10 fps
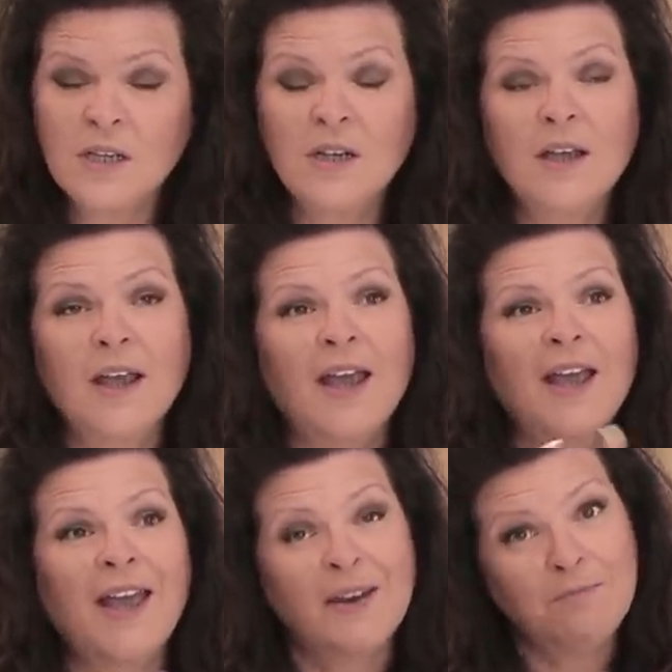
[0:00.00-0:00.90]
music
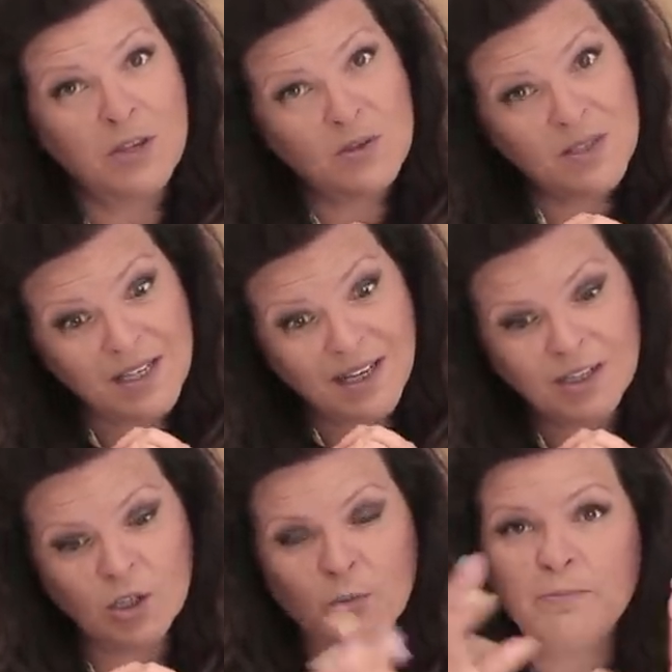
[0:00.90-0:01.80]
and music
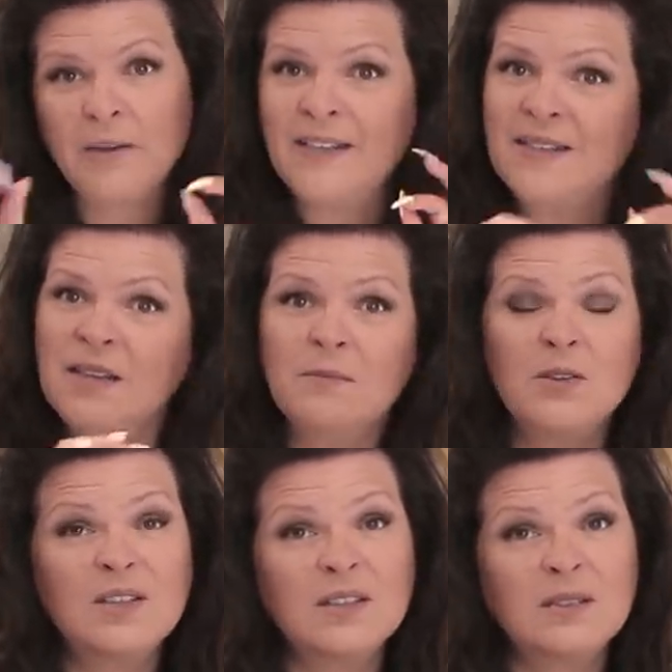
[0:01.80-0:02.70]
you know placing the
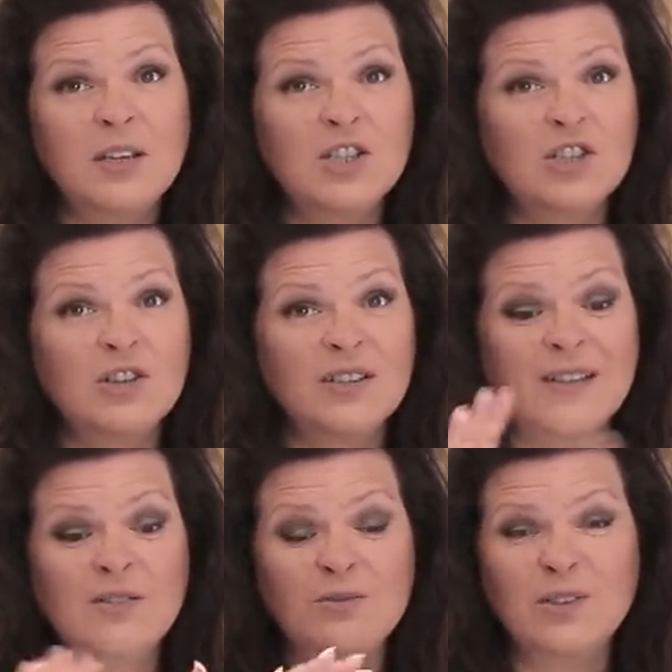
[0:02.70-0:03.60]
music to make sure it
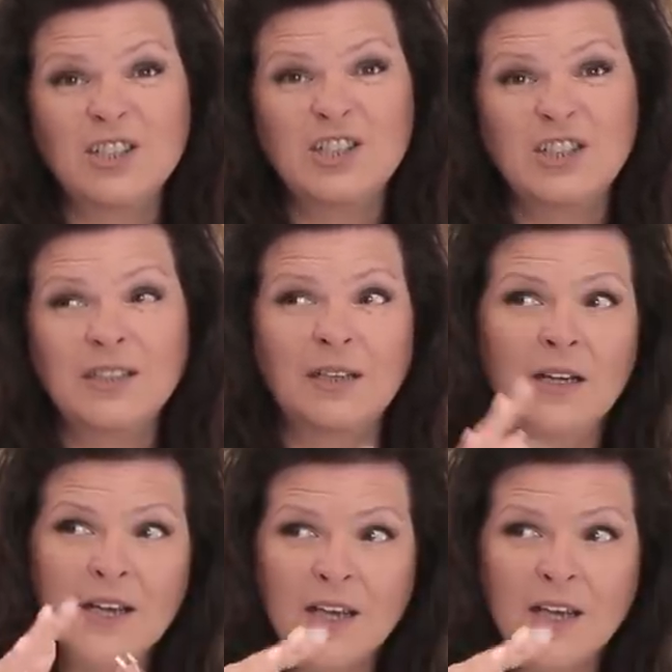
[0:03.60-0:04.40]
sounds really good and